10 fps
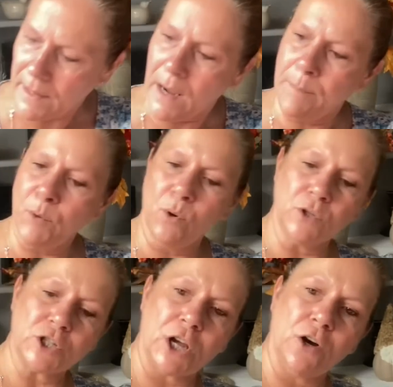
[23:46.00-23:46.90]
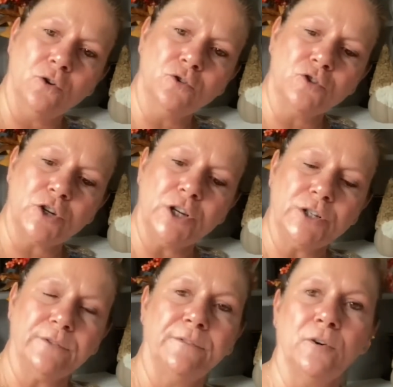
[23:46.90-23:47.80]
I bought 100
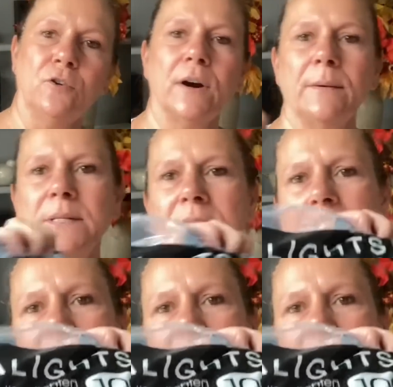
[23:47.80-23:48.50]
4-hour tea